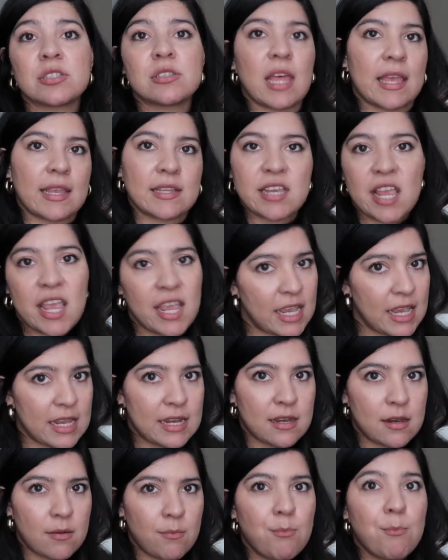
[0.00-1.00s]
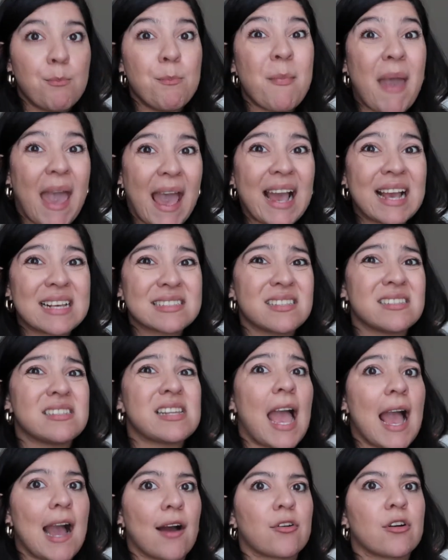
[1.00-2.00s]
like take max
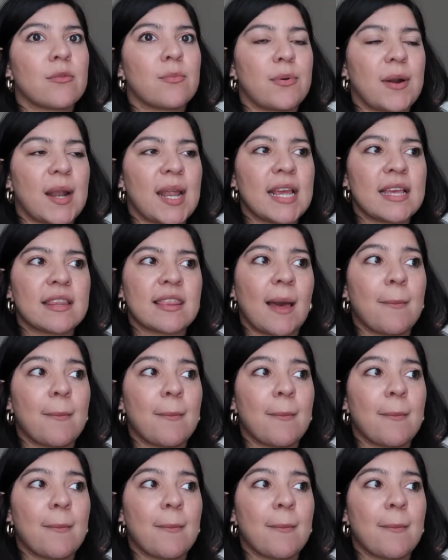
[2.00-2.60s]
an hour break.